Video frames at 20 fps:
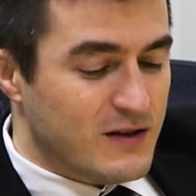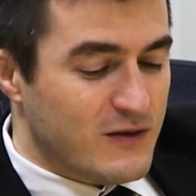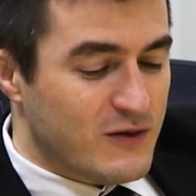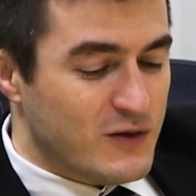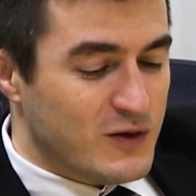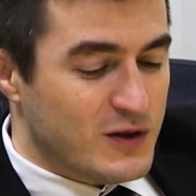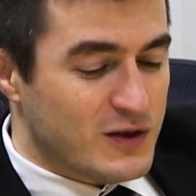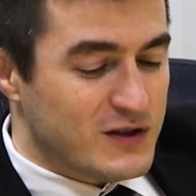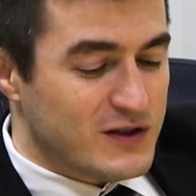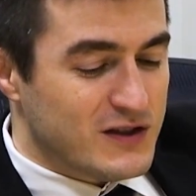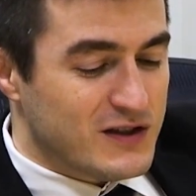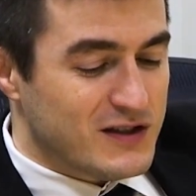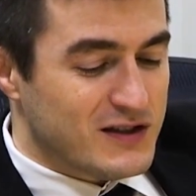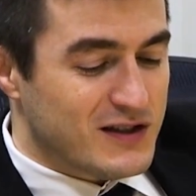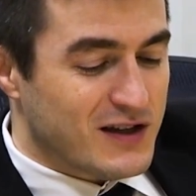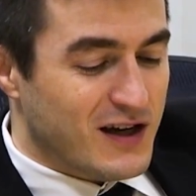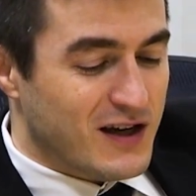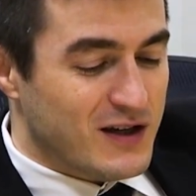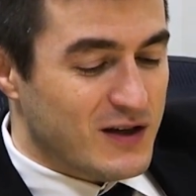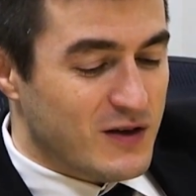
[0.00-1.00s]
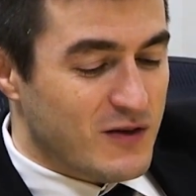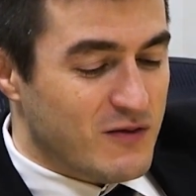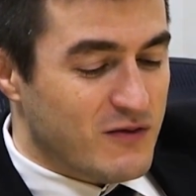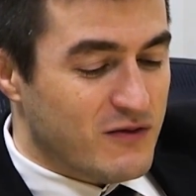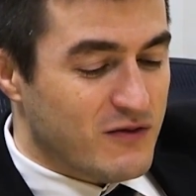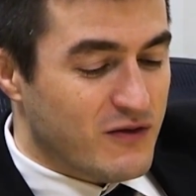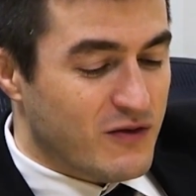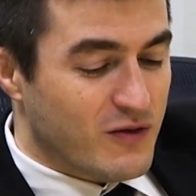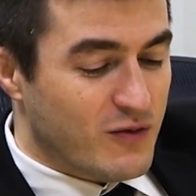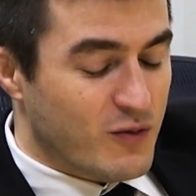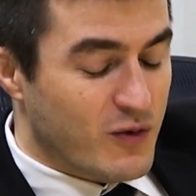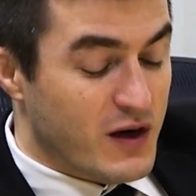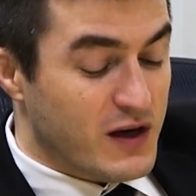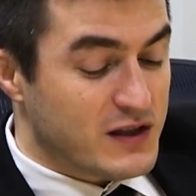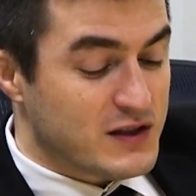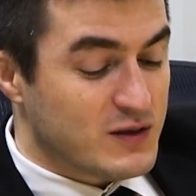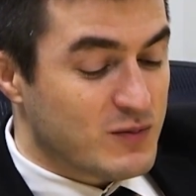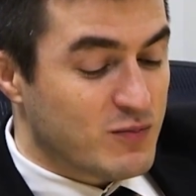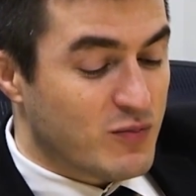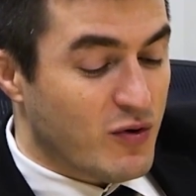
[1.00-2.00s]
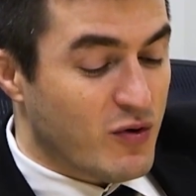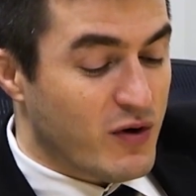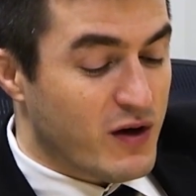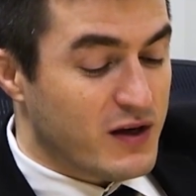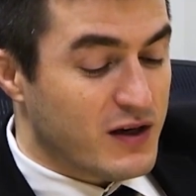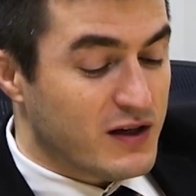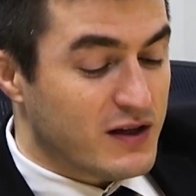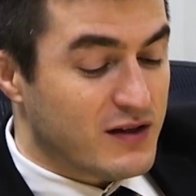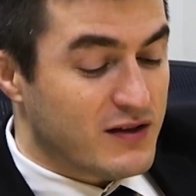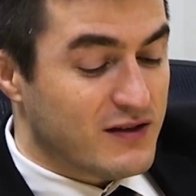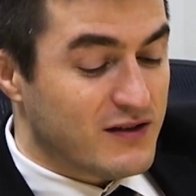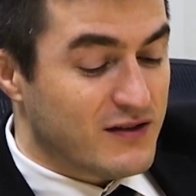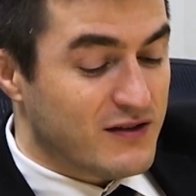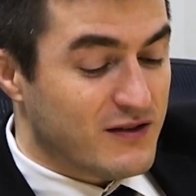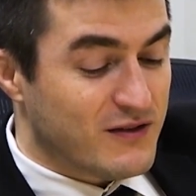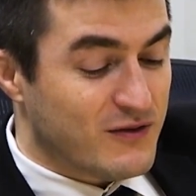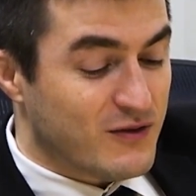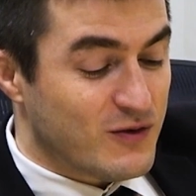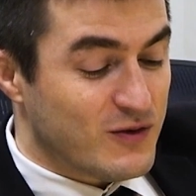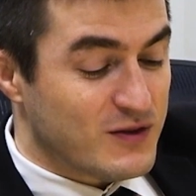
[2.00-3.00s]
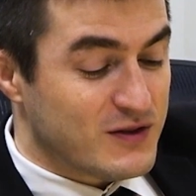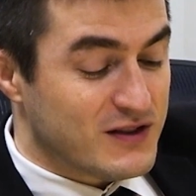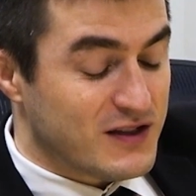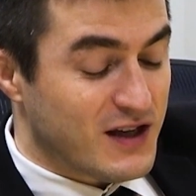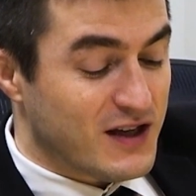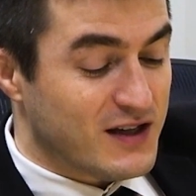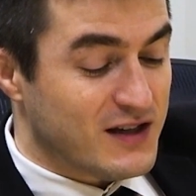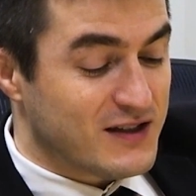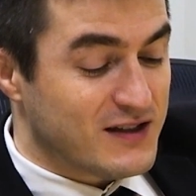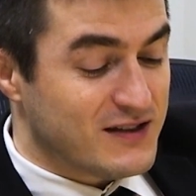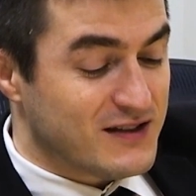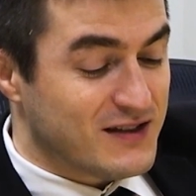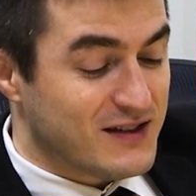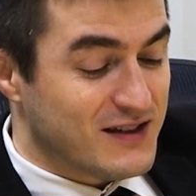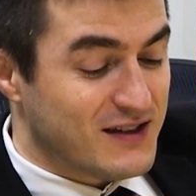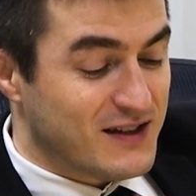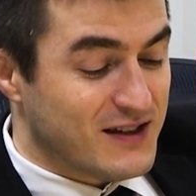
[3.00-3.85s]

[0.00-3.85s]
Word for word: if you can just kind of wax poetic for a second,